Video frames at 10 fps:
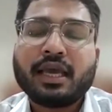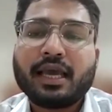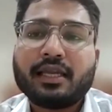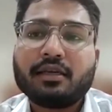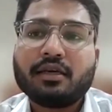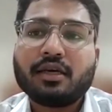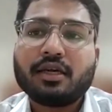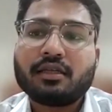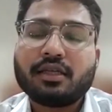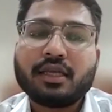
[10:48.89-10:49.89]
and
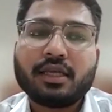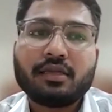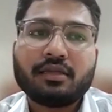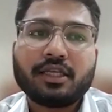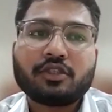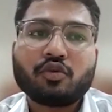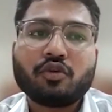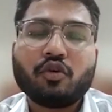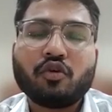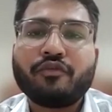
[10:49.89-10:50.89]
they
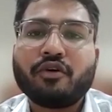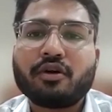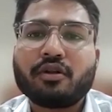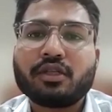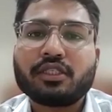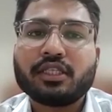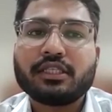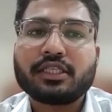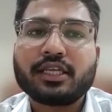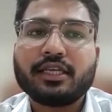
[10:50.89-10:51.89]
should look for the
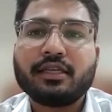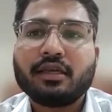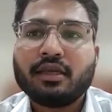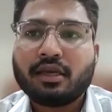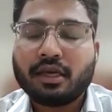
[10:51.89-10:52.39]
sunscreen